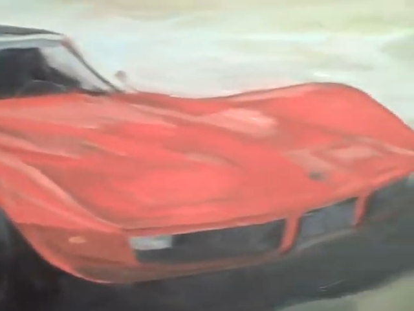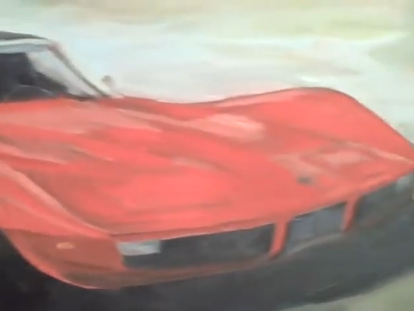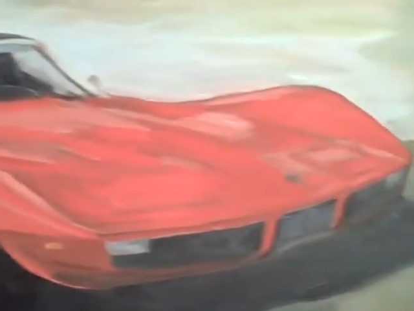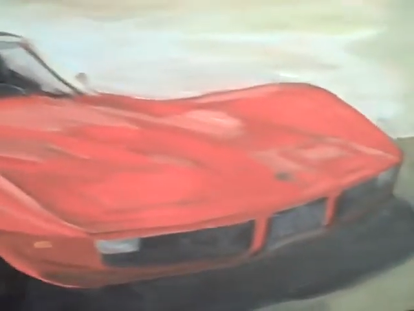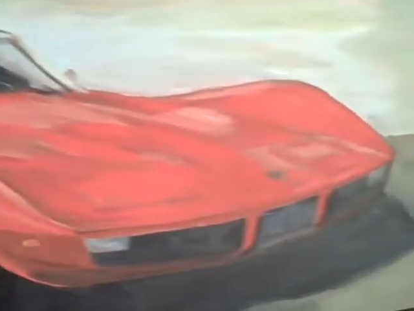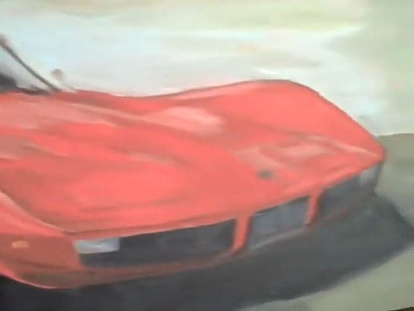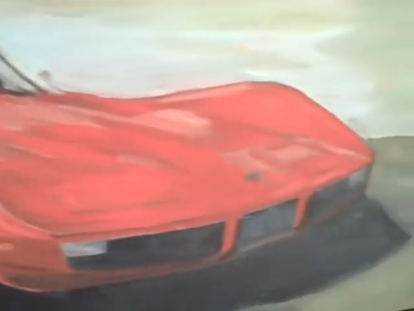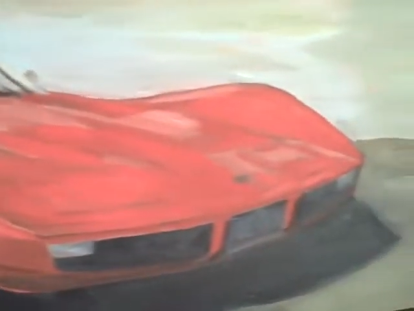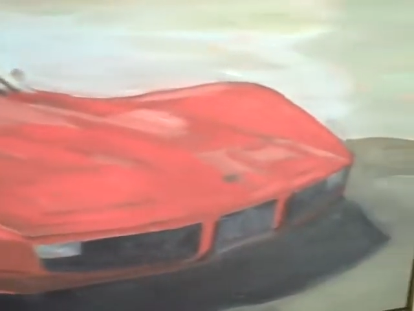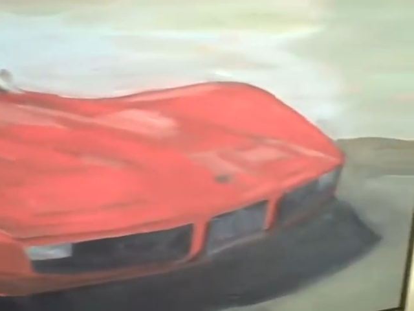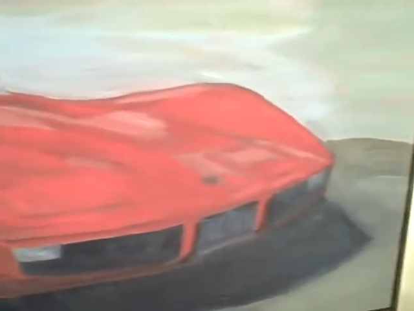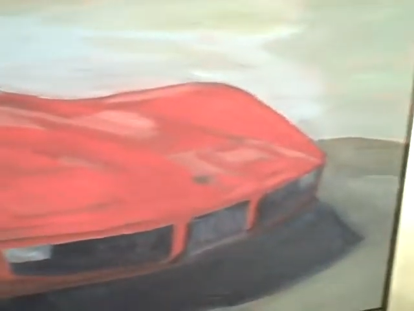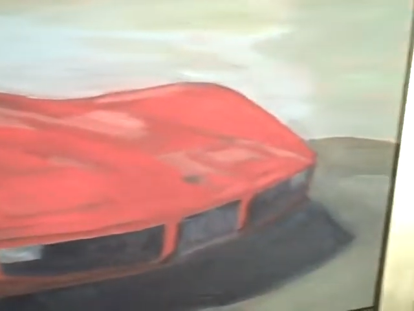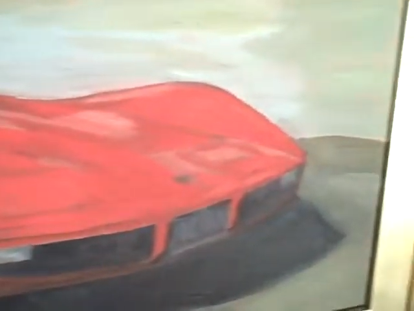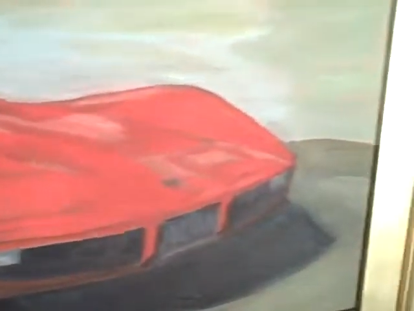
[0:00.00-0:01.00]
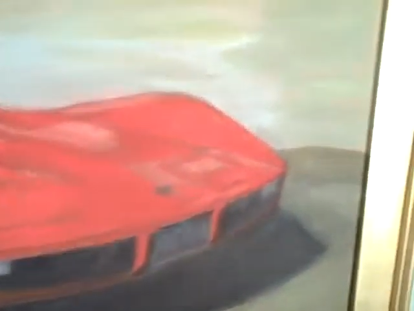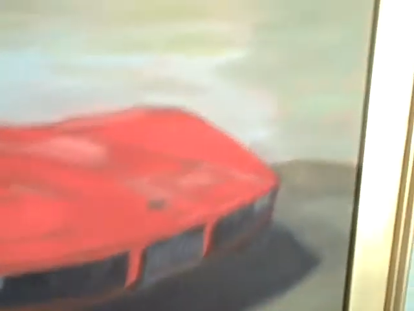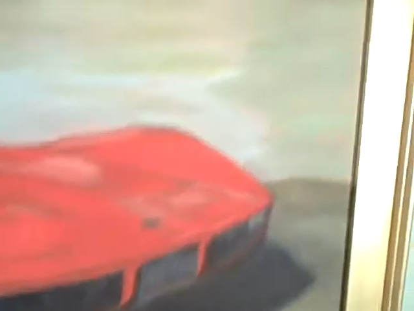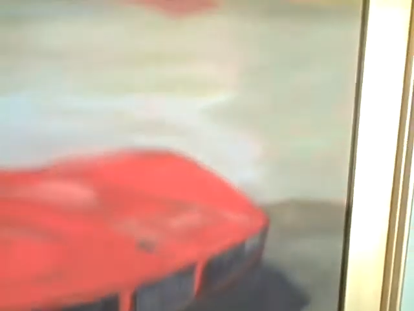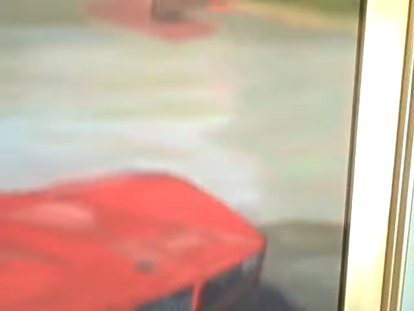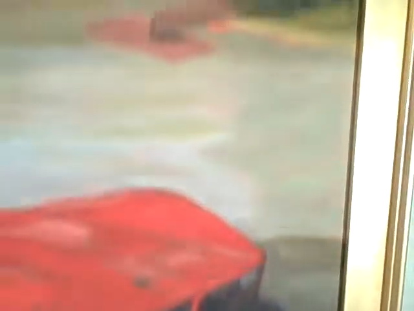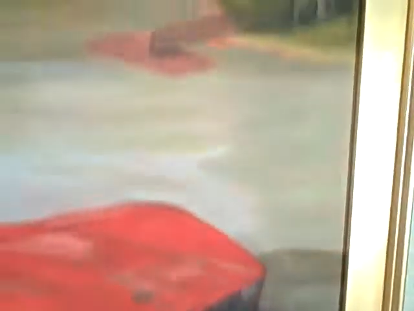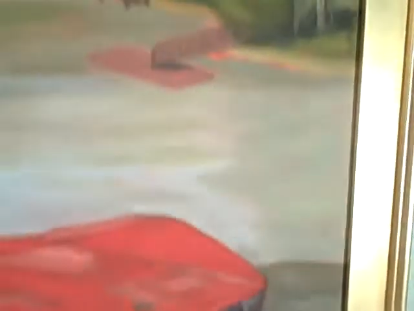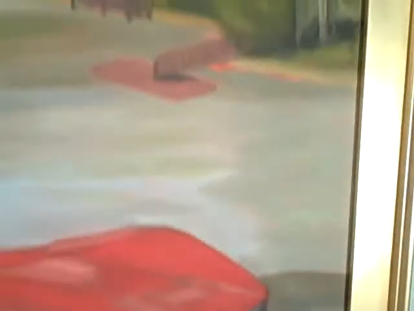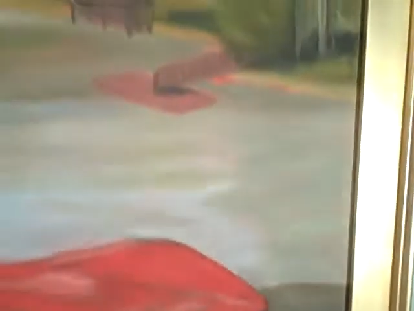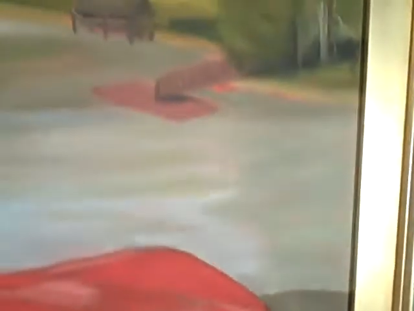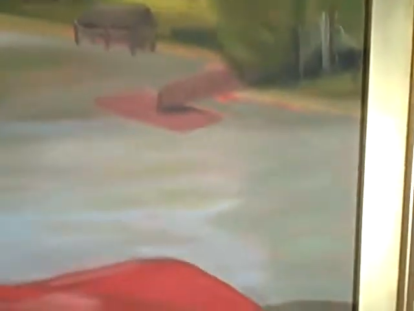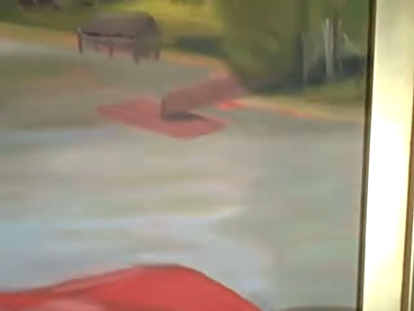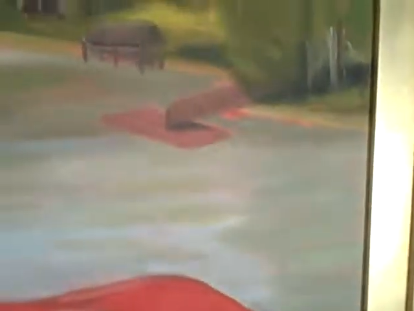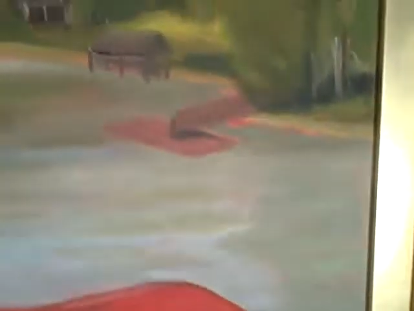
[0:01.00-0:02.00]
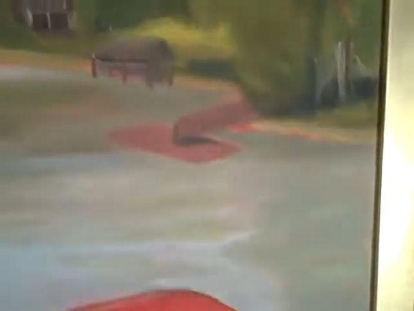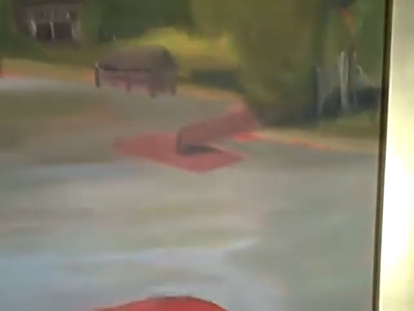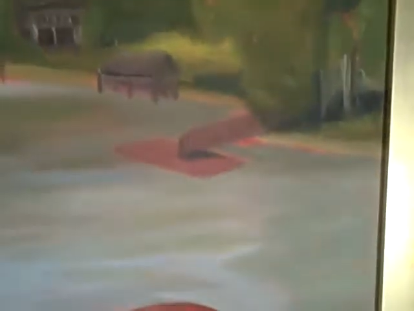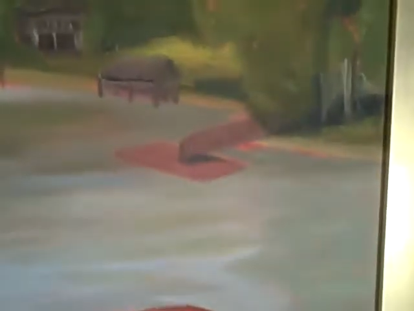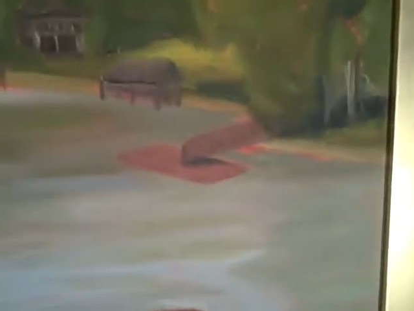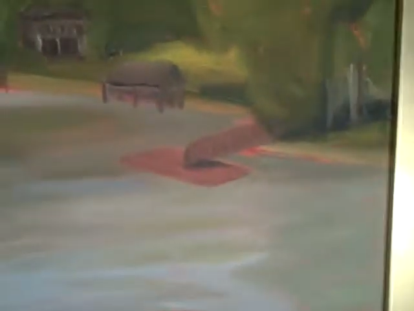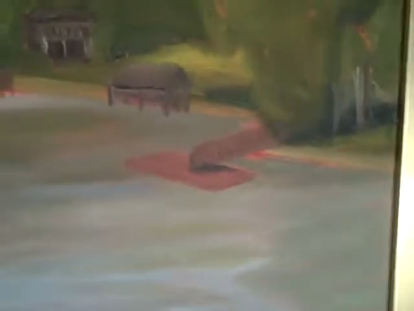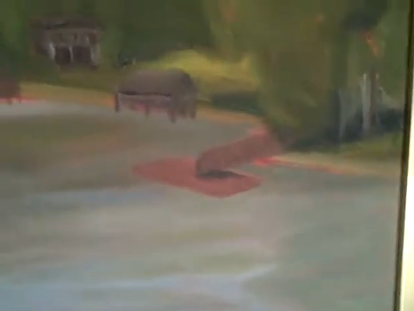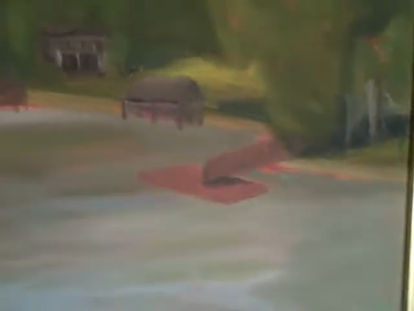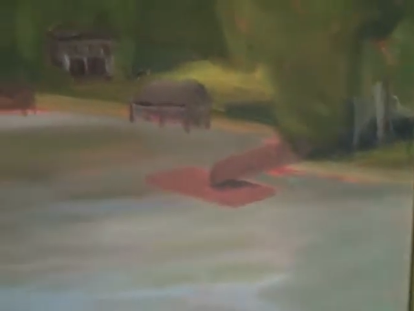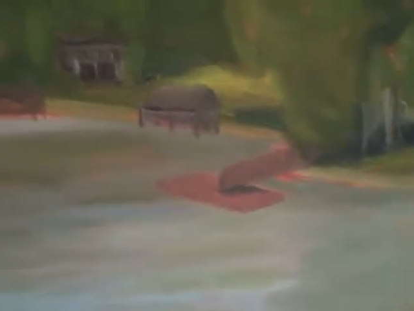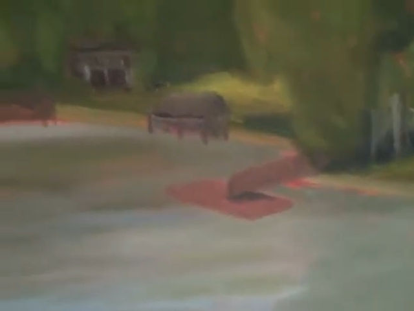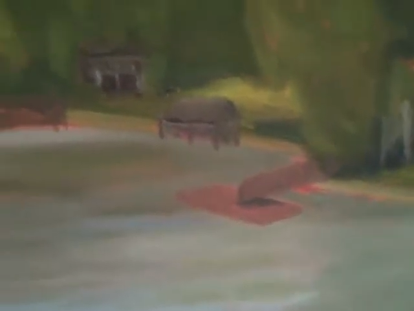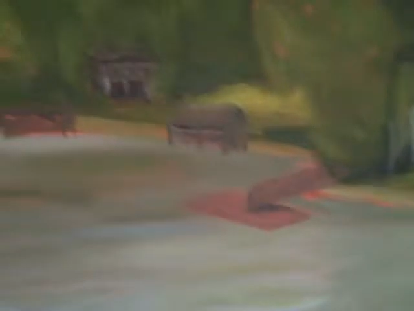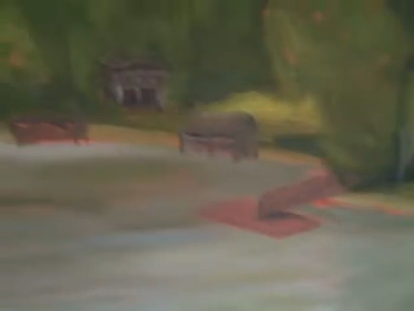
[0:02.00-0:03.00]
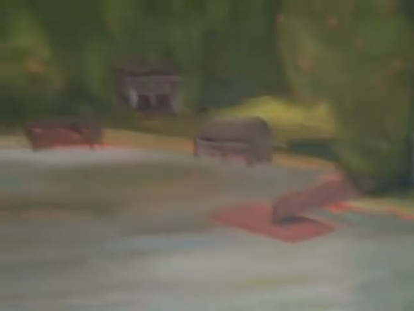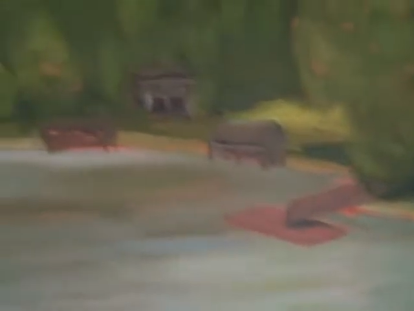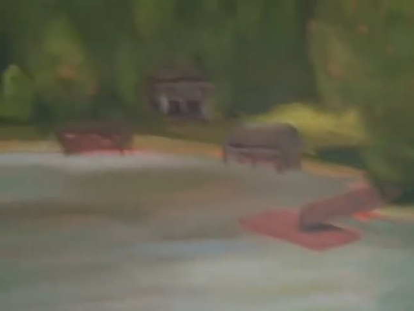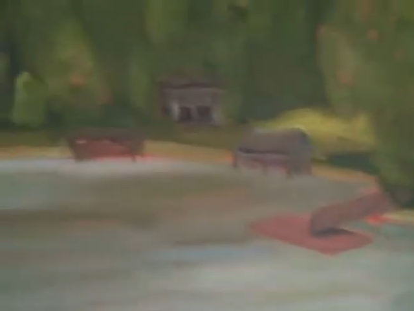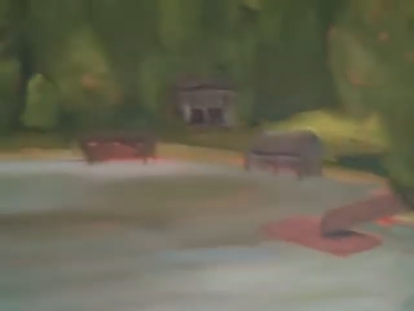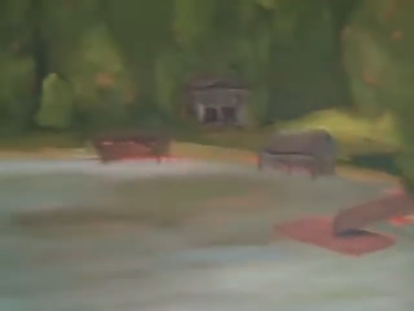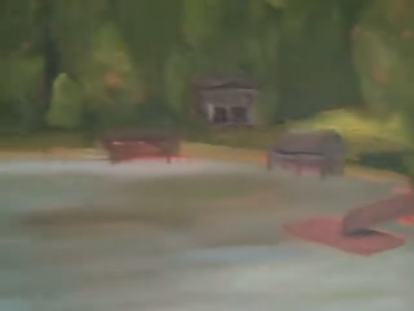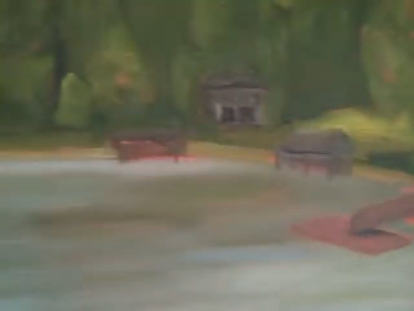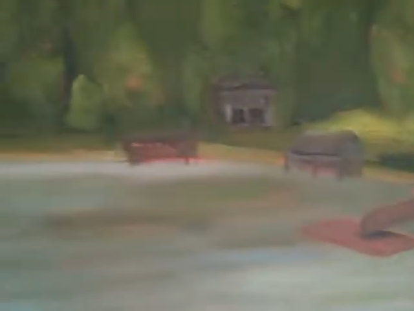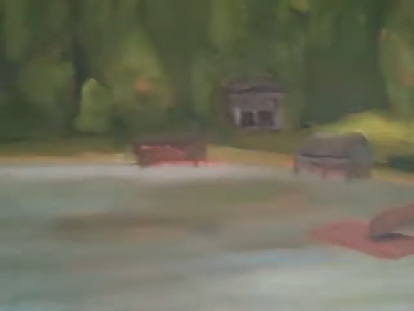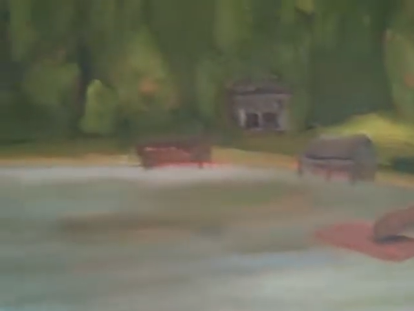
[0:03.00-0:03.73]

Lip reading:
(no speaker visible)